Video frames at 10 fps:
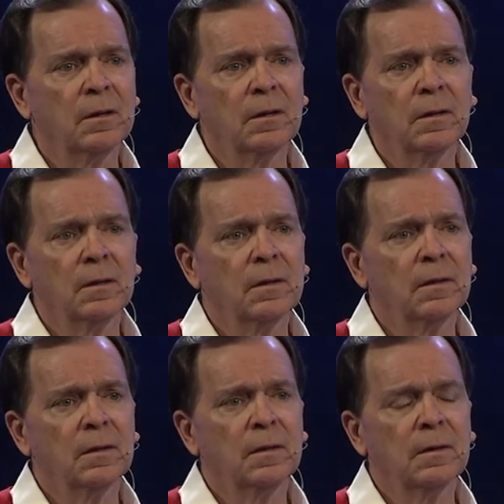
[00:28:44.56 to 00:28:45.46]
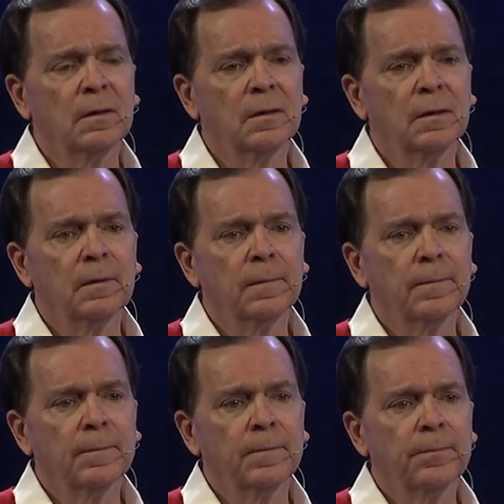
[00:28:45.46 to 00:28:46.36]

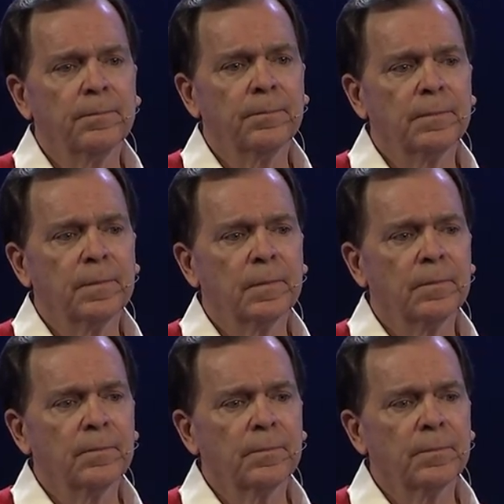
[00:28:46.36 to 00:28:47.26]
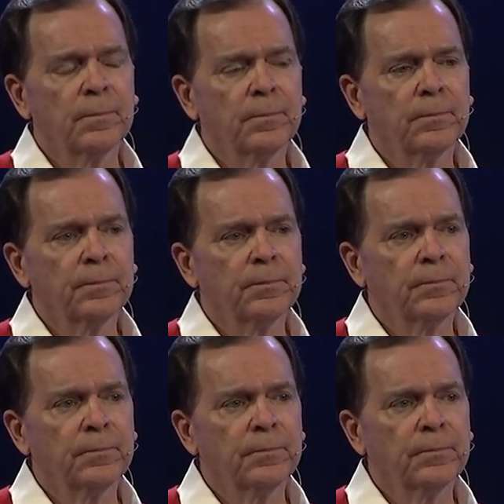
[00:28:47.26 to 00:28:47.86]
(silence)